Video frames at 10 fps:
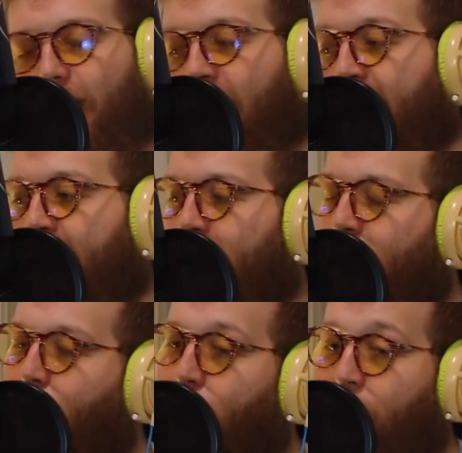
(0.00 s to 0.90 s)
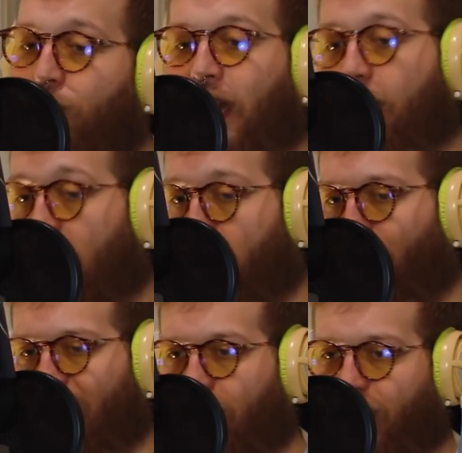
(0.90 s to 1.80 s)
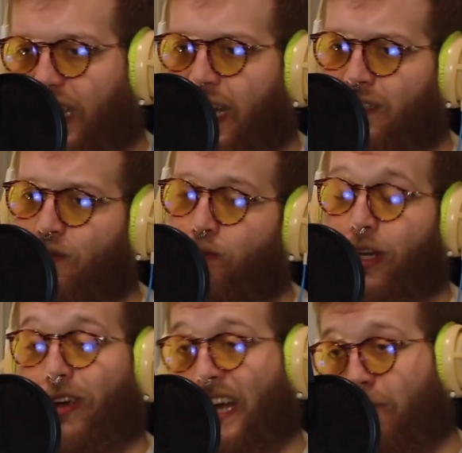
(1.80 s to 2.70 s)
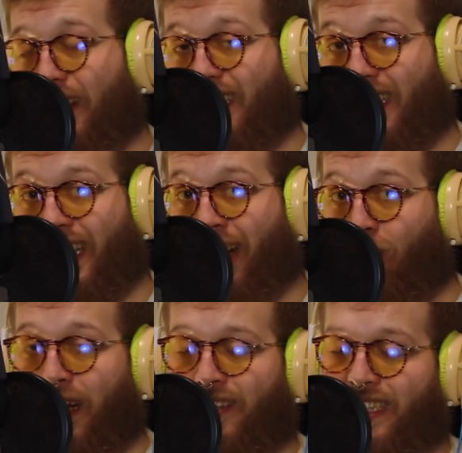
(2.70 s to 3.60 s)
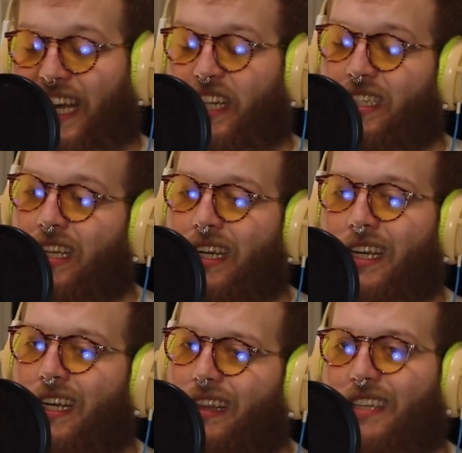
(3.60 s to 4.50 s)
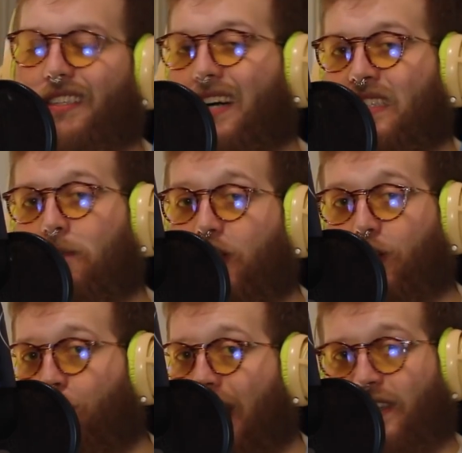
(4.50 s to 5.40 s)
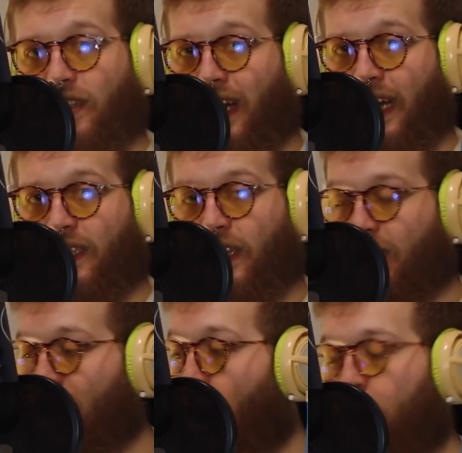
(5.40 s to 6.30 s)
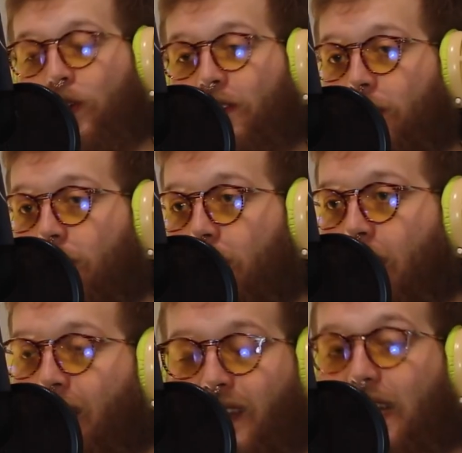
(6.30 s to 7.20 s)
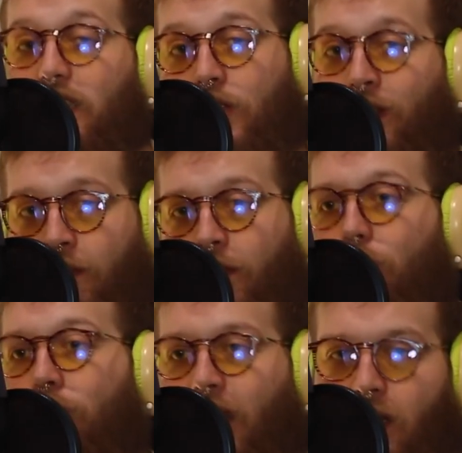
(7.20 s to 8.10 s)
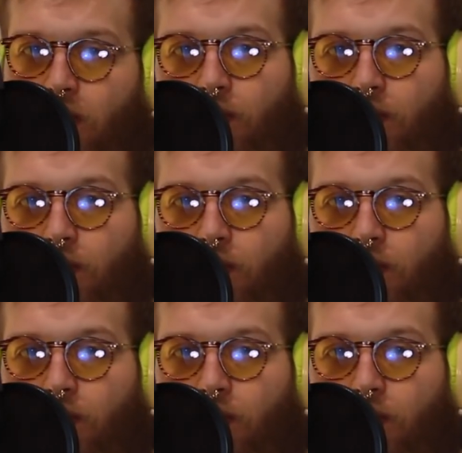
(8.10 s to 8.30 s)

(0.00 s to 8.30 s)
And when you're in the depressive states, when you're in mentally unwell states, that's not something you can rationalize and a scope you can, a lens you can view things